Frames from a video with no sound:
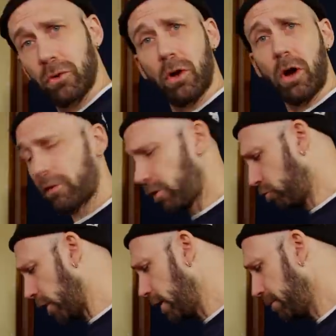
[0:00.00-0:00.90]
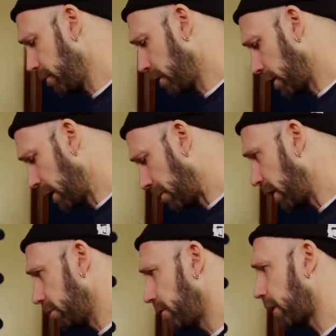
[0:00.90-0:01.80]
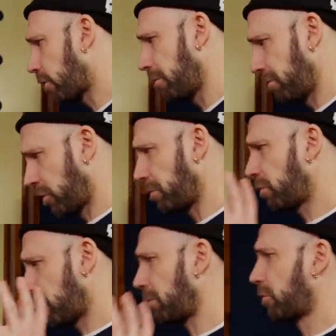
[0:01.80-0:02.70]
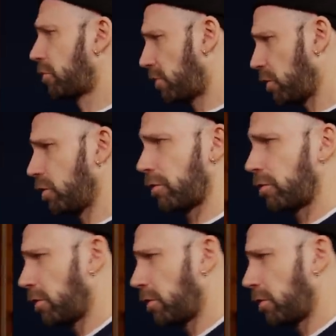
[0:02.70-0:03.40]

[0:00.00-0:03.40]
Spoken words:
Awesome, right? I mean, that's some serious